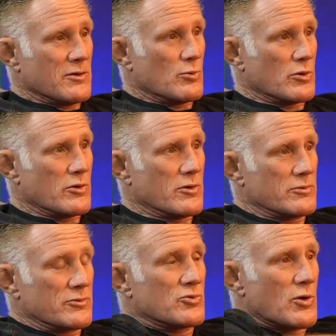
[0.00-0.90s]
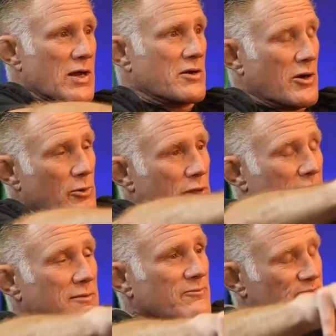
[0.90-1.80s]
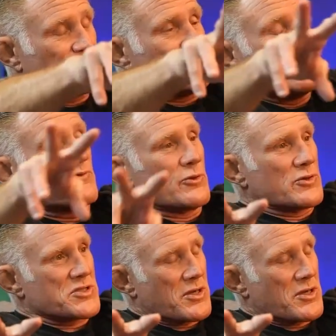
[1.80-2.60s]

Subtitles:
were Greco-influenced